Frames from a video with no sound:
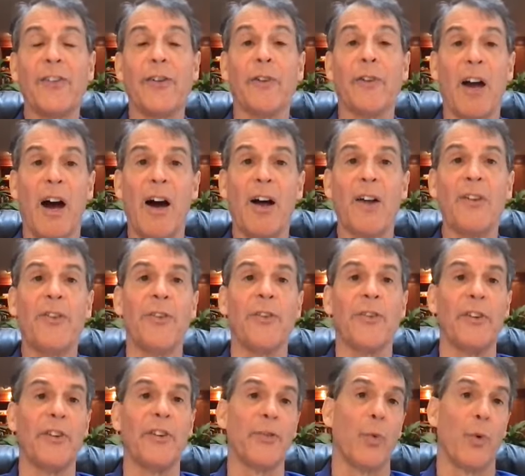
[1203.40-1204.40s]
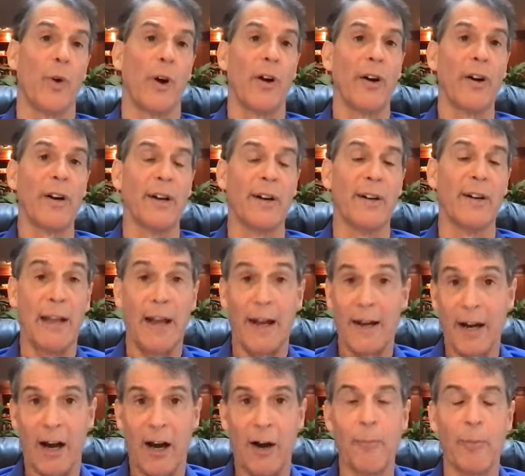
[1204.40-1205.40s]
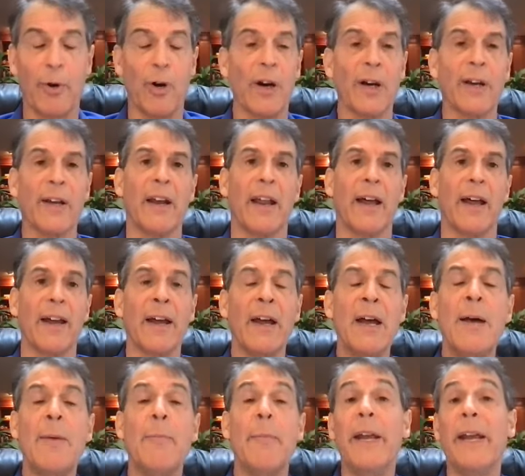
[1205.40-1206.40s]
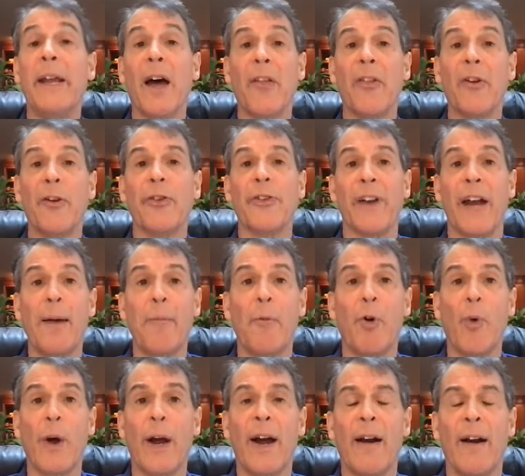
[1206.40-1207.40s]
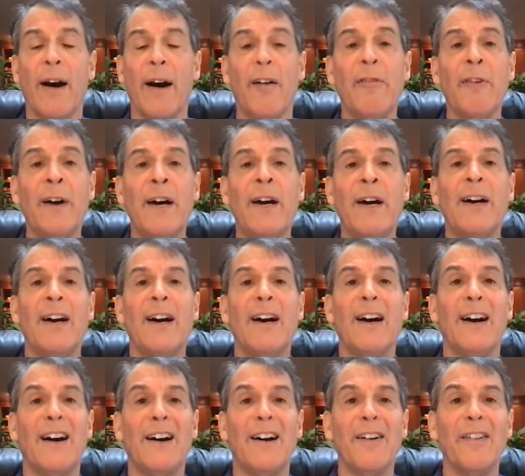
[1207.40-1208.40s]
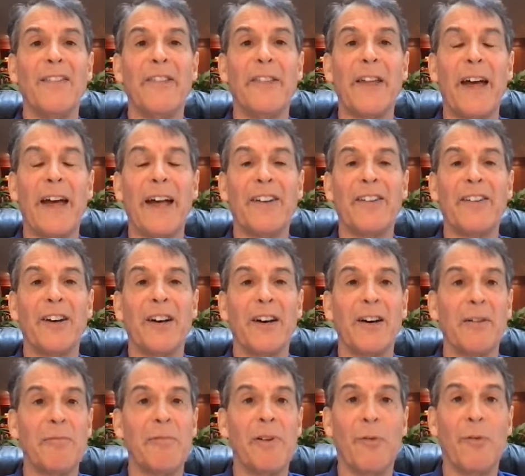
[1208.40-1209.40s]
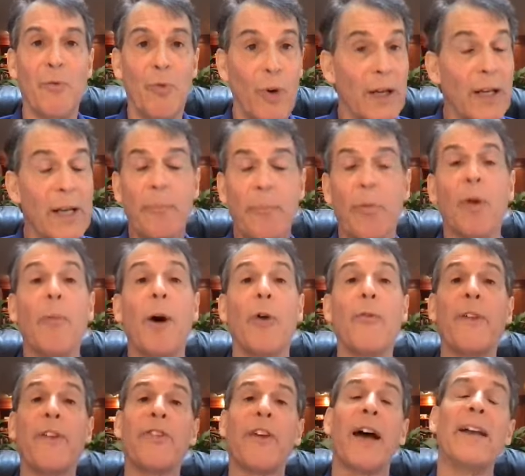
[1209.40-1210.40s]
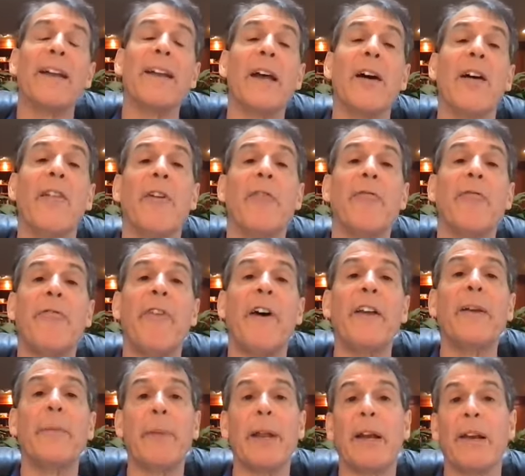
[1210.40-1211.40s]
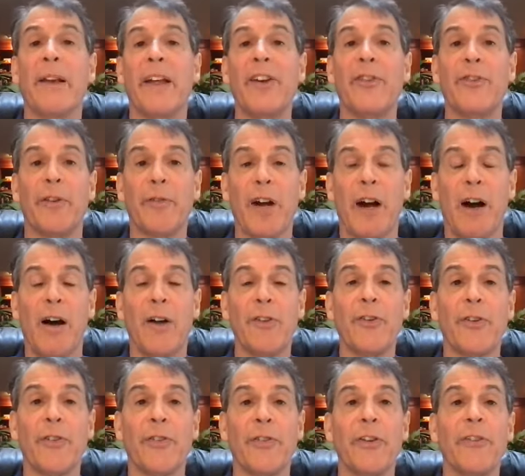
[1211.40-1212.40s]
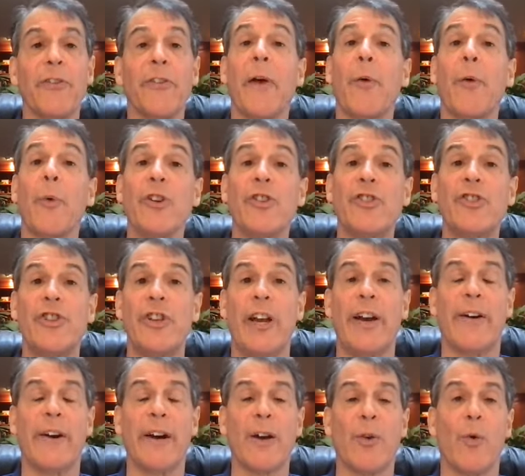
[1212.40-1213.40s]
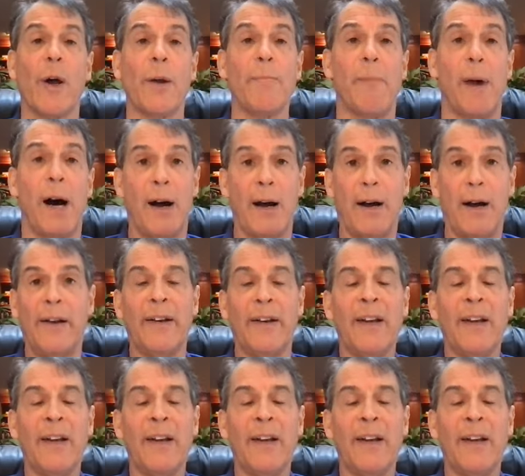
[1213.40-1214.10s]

of consciousness work, like our book and like many others that I'm aware of, that really promote this idea of the fundamental nature of consciousness, that we're sharing one mind.